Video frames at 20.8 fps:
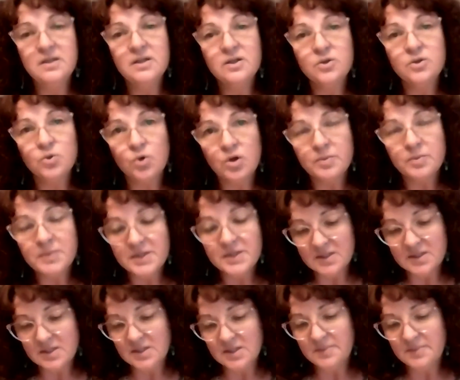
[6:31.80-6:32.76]

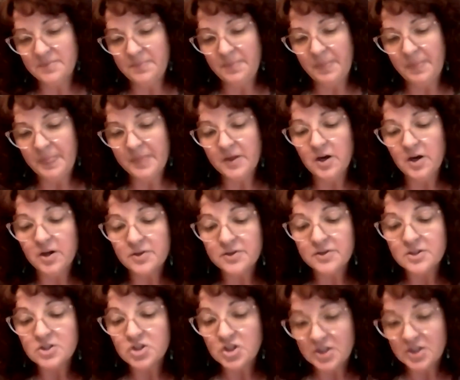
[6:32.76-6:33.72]
Normans,
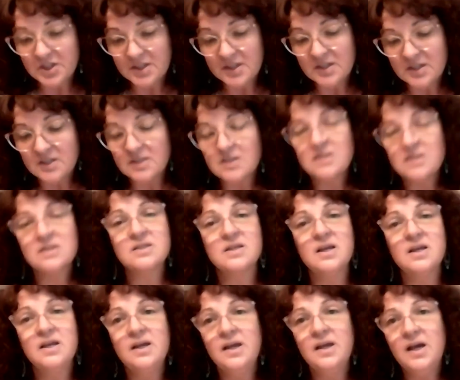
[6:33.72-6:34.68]
Carthaginians,
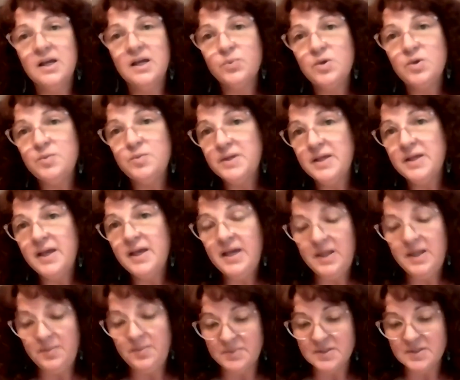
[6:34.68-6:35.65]
and we
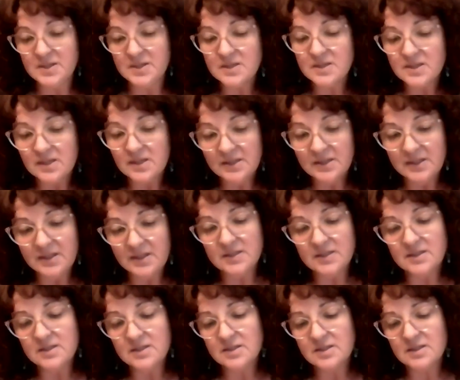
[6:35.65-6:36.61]
became
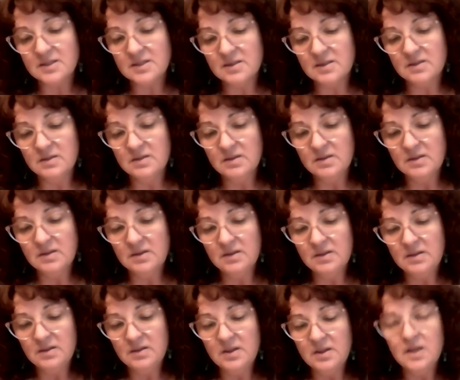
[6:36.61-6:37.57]
Sicilians.
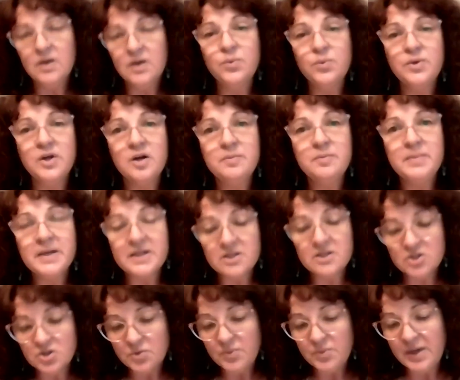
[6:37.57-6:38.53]
We are
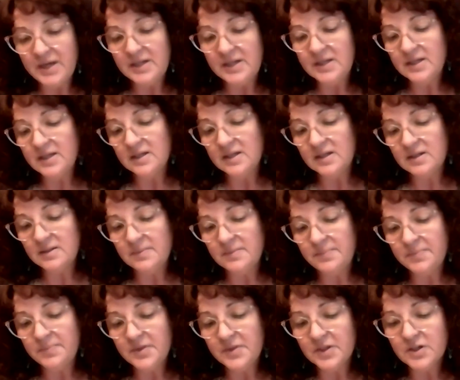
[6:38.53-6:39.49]
Mediterranean,
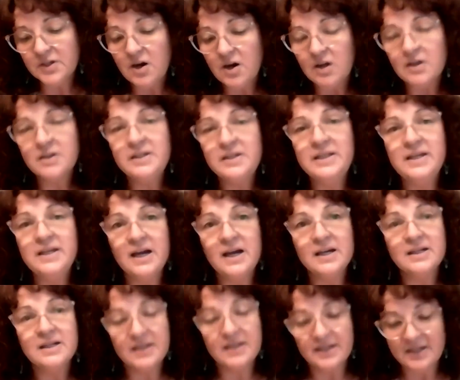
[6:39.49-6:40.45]
the colony
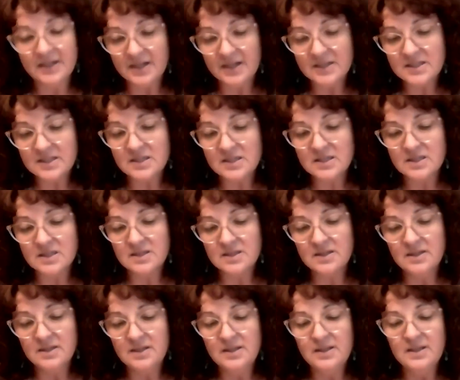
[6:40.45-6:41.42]
Akracas,
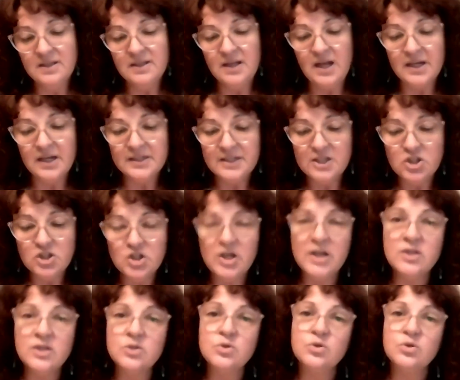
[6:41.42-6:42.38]

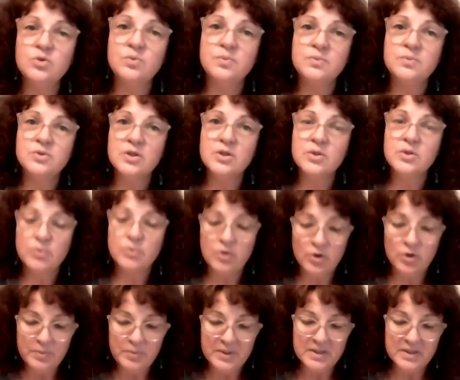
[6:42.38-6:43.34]
Agrigentum to the
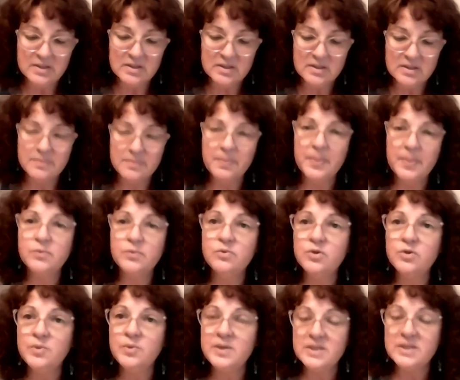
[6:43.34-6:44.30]
Romans,
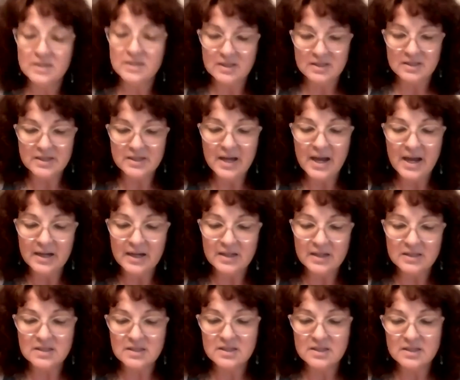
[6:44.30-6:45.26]
ruins
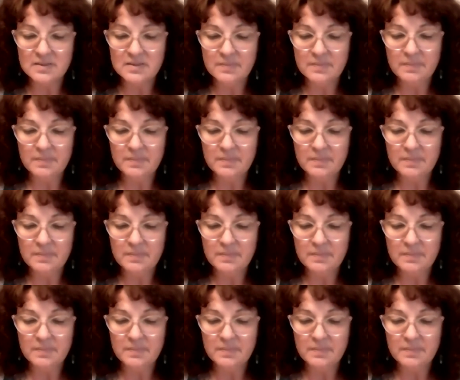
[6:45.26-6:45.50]
intact.